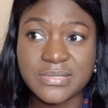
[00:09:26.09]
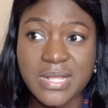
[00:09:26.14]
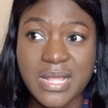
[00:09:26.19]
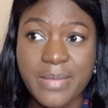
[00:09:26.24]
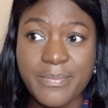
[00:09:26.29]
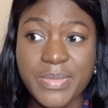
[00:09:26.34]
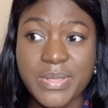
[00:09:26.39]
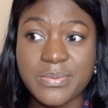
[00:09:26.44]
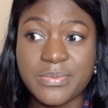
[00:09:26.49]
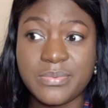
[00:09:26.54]

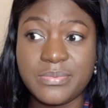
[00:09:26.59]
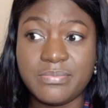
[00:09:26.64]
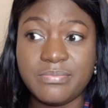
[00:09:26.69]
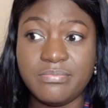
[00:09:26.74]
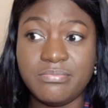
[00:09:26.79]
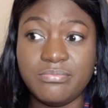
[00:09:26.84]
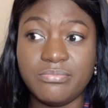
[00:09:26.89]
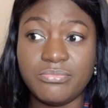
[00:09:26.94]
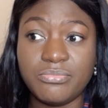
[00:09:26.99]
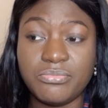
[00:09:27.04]
a bit
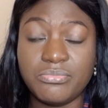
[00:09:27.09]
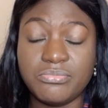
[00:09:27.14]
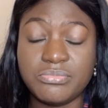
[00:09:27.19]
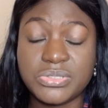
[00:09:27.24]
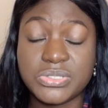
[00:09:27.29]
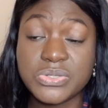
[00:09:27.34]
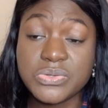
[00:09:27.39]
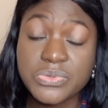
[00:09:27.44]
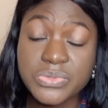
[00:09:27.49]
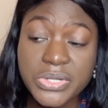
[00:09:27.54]

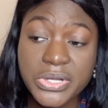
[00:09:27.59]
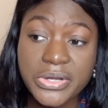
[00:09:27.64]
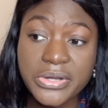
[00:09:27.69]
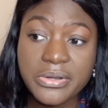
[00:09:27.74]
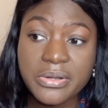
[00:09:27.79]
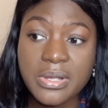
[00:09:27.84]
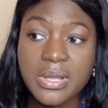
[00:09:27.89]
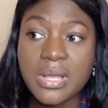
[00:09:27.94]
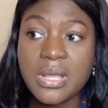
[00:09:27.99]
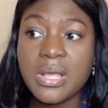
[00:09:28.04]

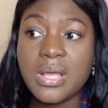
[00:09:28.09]
sooner